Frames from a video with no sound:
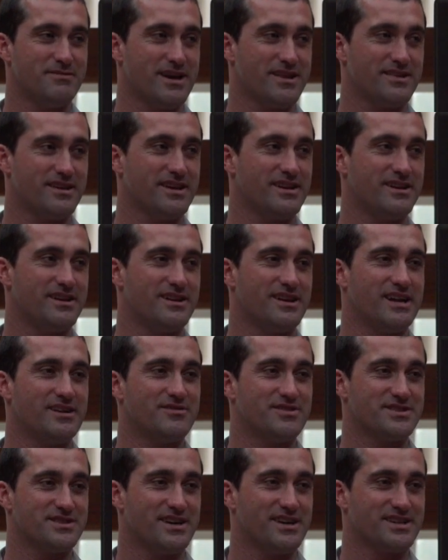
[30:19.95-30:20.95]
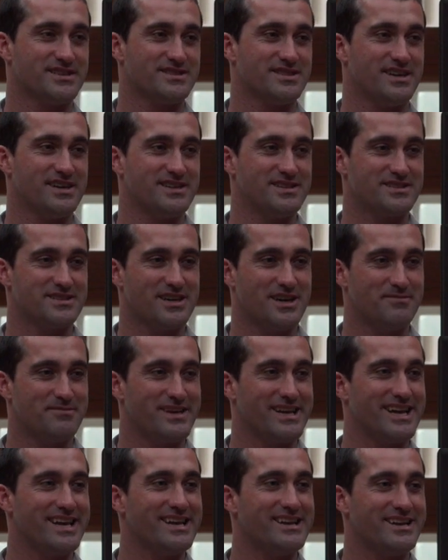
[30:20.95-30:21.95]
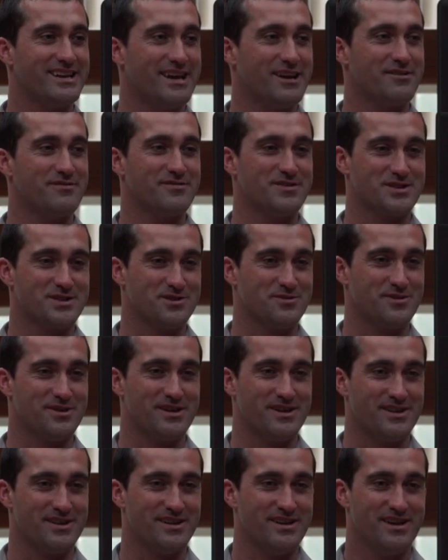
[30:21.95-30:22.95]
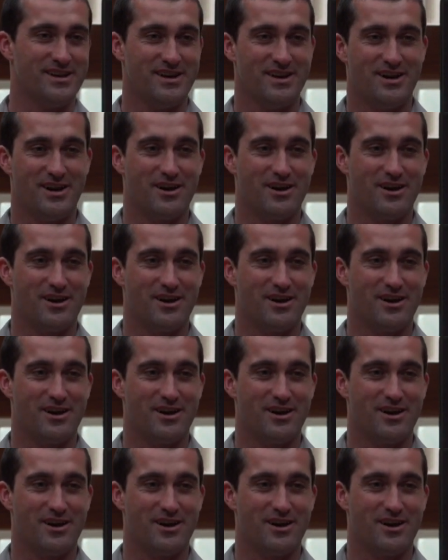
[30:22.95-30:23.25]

methane, and nitrous oxide is coming in and out of the soil